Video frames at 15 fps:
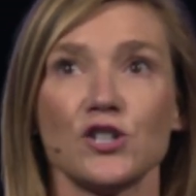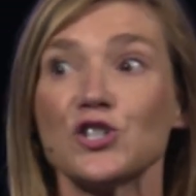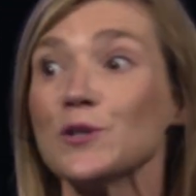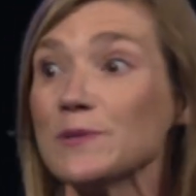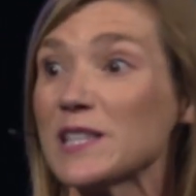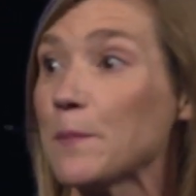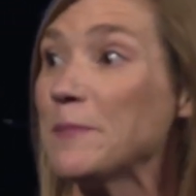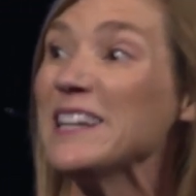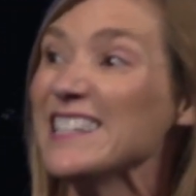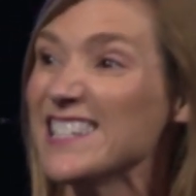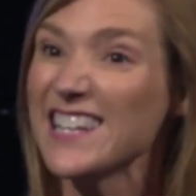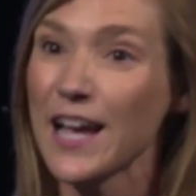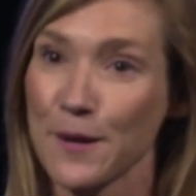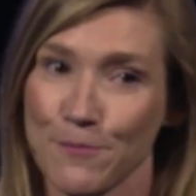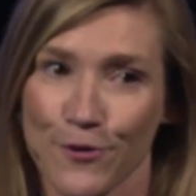She was the
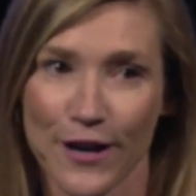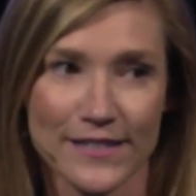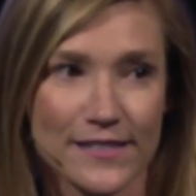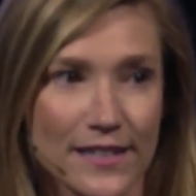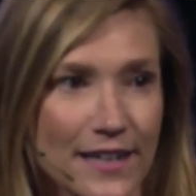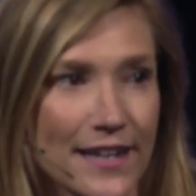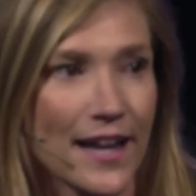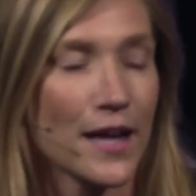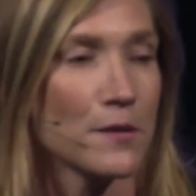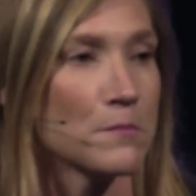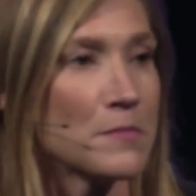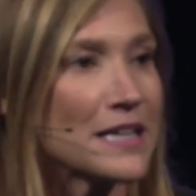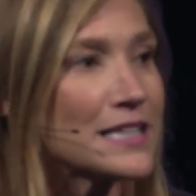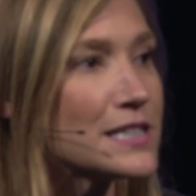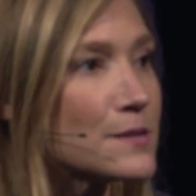PTA president
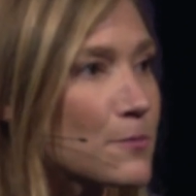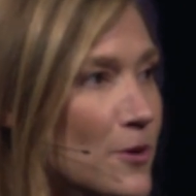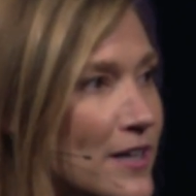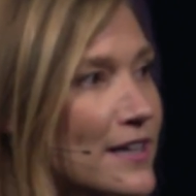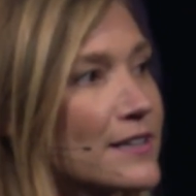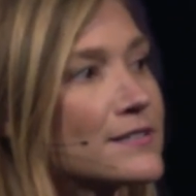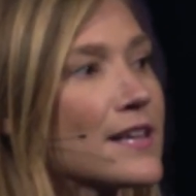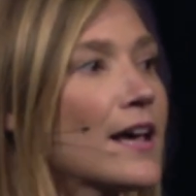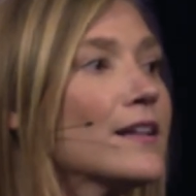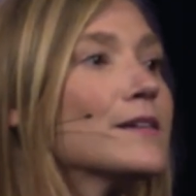at Big Springs